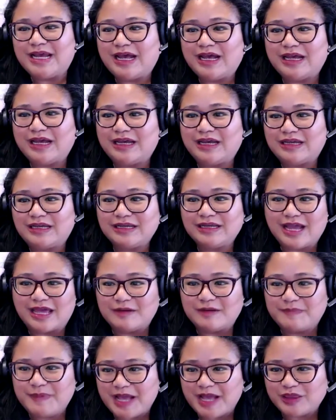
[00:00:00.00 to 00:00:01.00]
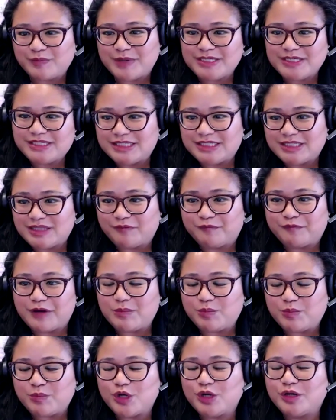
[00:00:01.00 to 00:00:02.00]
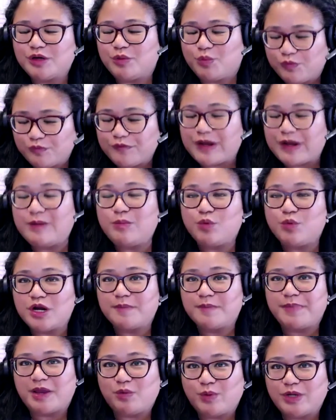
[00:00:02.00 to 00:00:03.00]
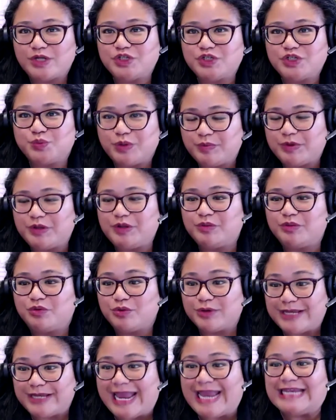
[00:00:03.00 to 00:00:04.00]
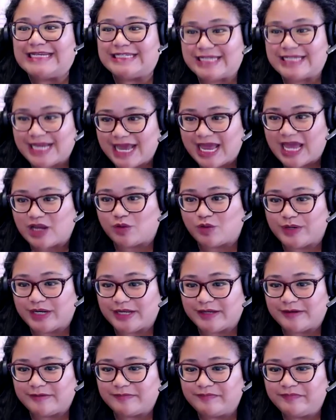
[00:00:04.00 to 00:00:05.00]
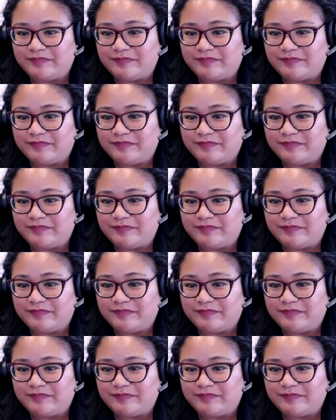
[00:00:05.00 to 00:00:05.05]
guided pathways is the framework by which we will create equity.